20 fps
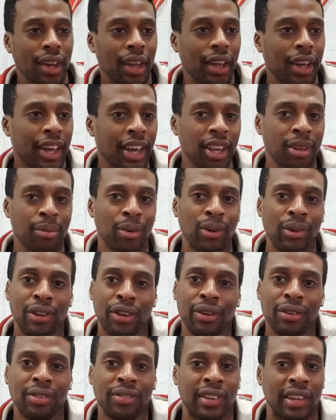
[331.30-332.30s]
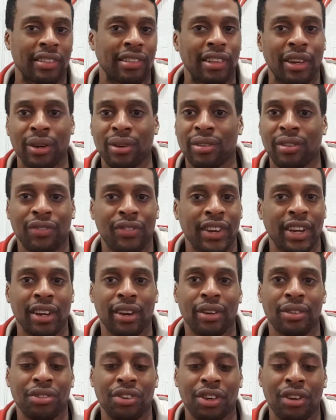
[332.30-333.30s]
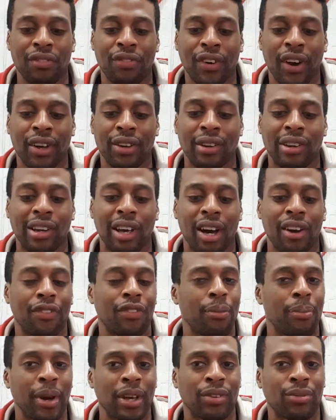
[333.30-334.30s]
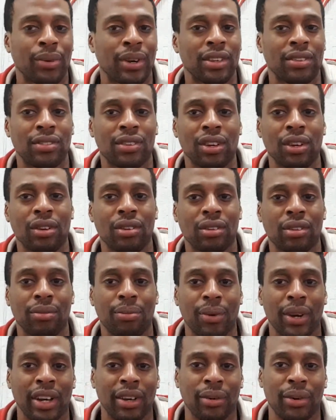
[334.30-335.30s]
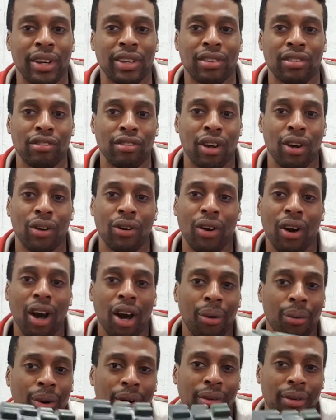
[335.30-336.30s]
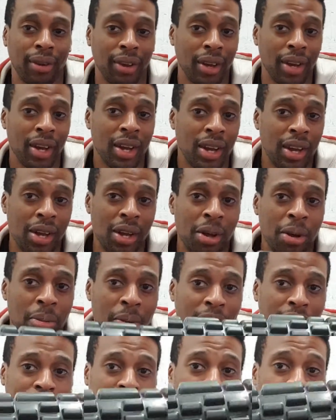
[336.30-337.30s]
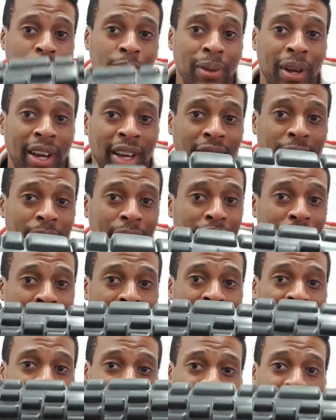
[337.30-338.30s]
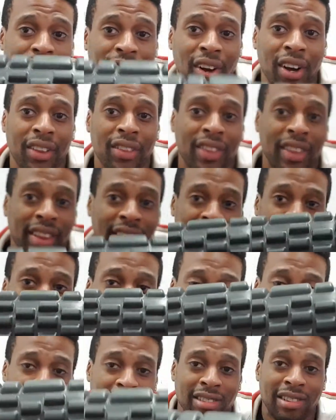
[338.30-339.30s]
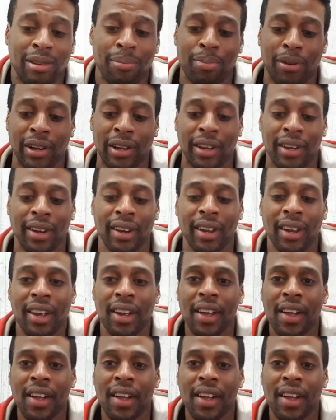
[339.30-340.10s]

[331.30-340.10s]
Get them all loose. There's loads of videos you can find online for best ways to use and ways to roll. I won't bother explaining, but you can find, these are actually brilliant.